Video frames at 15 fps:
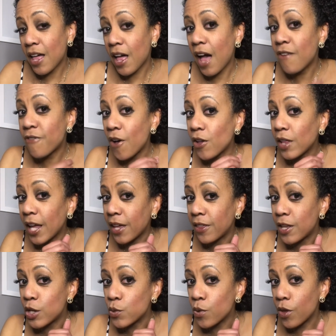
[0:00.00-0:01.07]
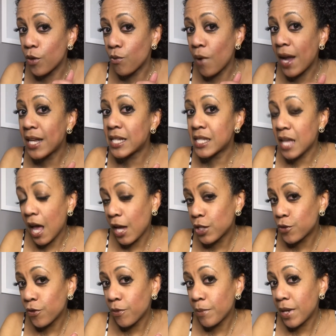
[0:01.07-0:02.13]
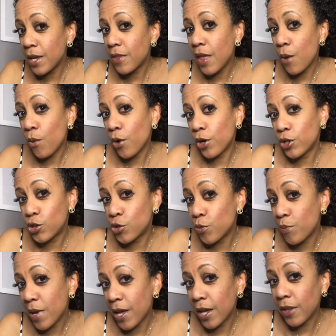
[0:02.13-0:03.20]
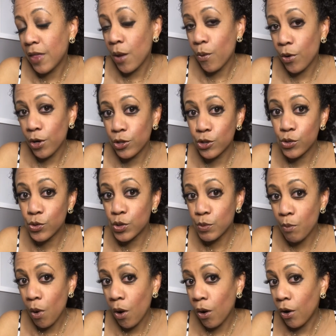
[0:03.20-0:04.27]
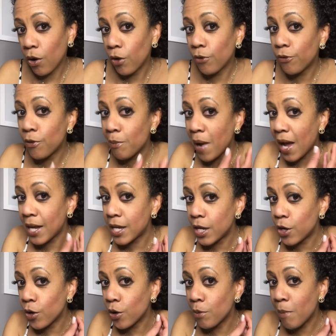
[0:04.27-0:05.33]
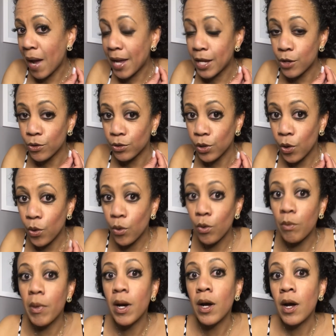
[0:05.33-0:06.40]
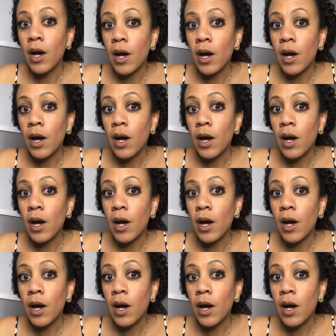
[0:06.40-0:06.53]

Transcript: I felt like these were the right size for me. They weren't too big. They weren't too small for my earlobe.